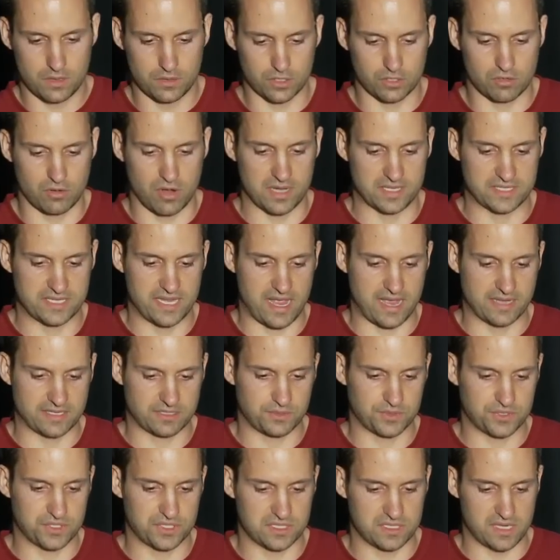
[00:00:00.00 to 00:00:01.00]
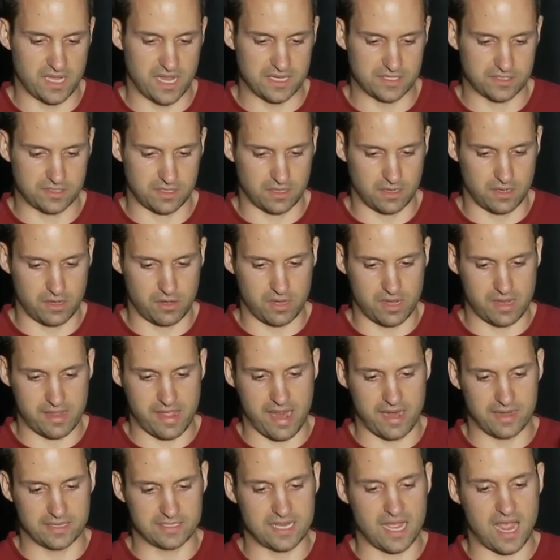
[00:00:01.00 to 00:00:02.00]
grunt task, which is nice. You can
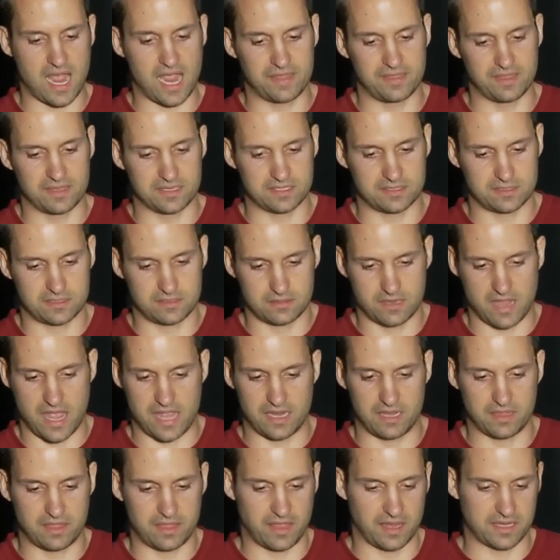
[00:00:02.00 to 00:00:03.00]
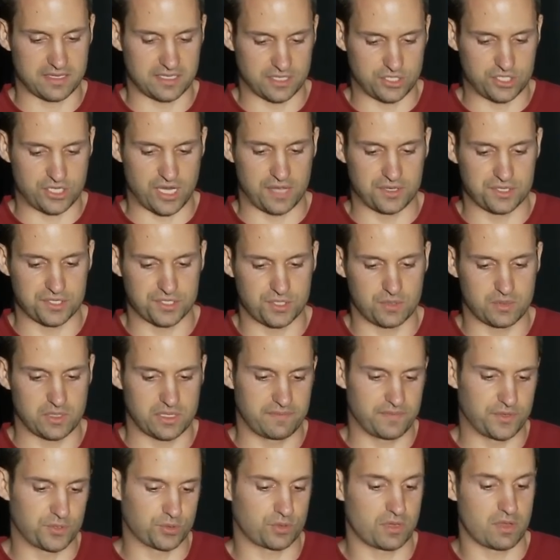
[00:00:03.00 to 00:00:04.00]
kind of tie this, anything that changes to an
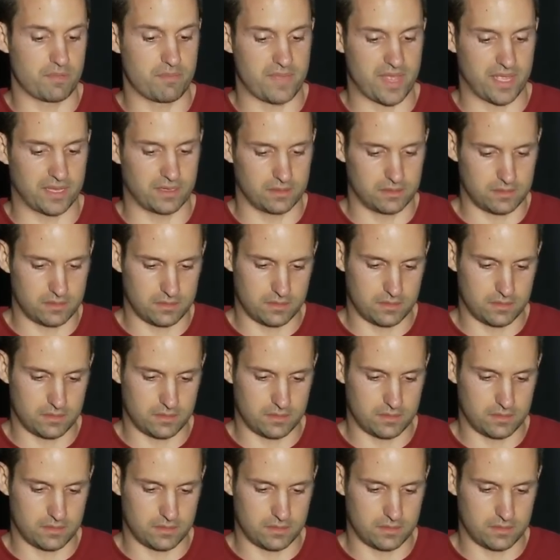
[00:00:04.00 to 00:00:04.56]
individual commit.